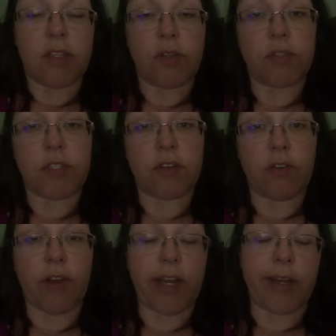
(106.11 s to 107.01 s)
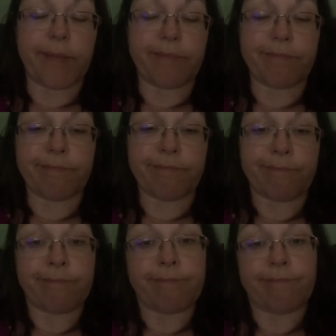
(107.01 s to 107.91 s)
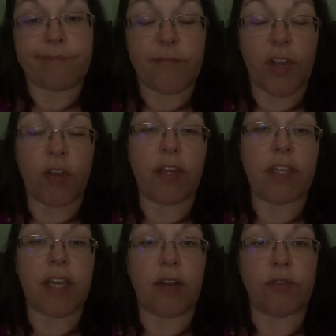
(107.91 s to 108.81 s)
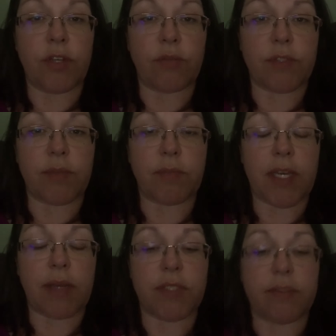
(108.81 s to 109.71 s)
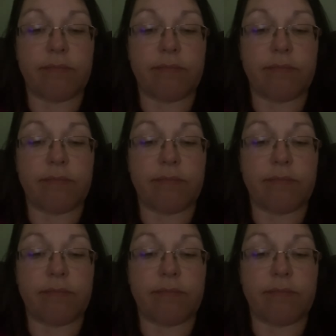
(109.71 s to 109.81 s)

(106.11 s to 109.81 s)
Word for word: Loosened it right up. Figure things out on your own sometimes.